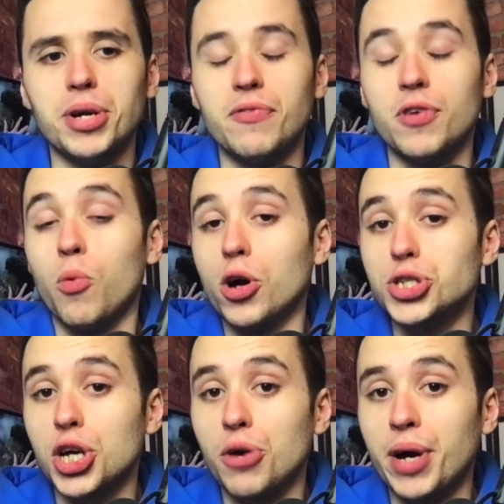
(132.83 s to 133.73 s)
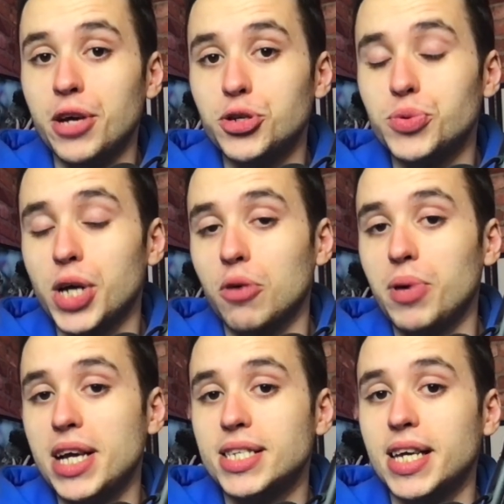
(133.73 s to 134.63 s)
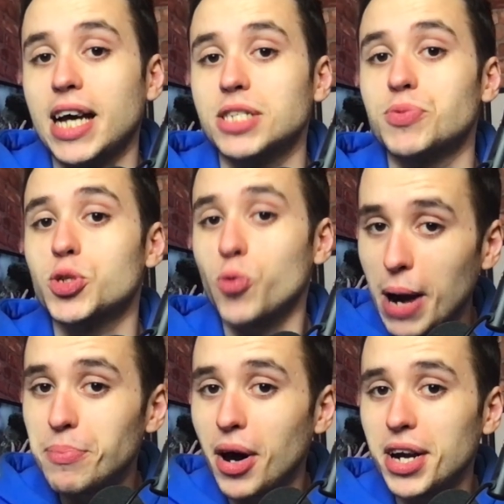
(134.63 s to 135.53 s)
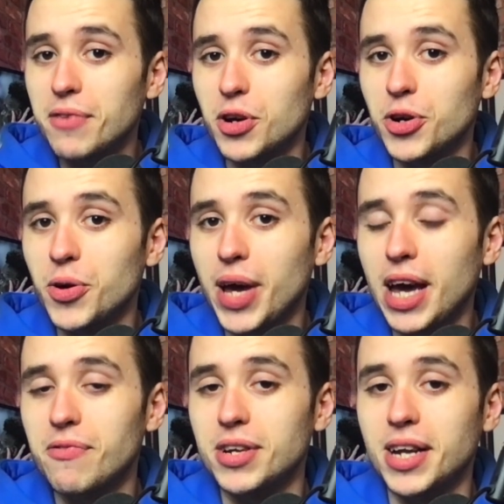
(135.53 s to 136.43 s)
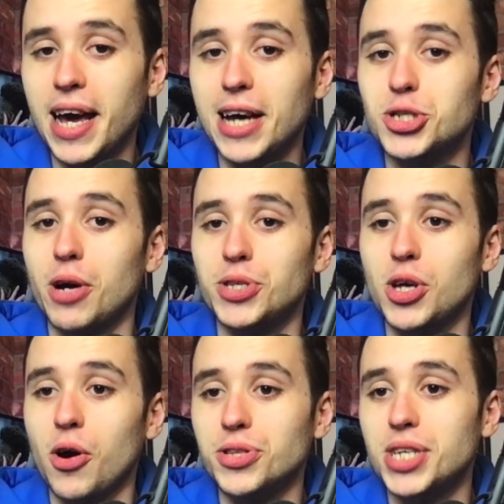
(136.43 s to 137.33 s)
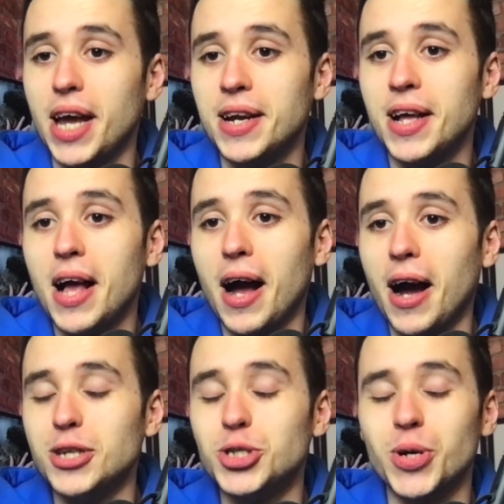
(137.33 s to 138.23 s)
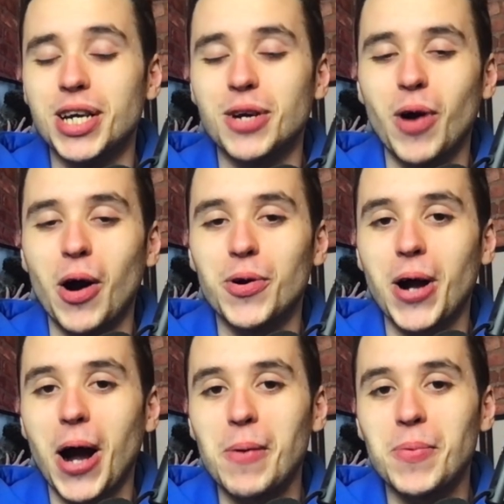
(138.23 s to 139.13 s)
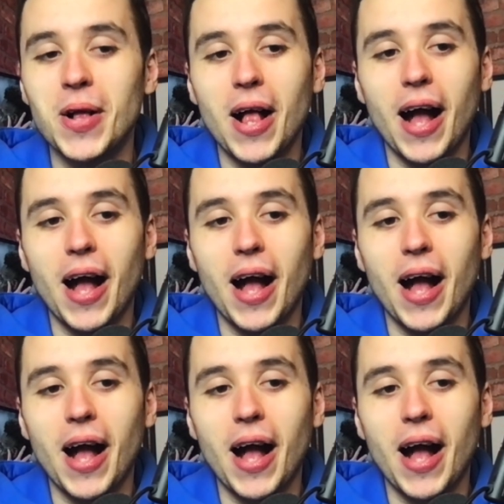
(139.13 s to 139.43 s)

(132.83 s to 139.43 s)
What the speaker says: And if you're watching on my YouTube channel, please hit that subscribe button if you're new here for the latest Chelsea content during the World Cup,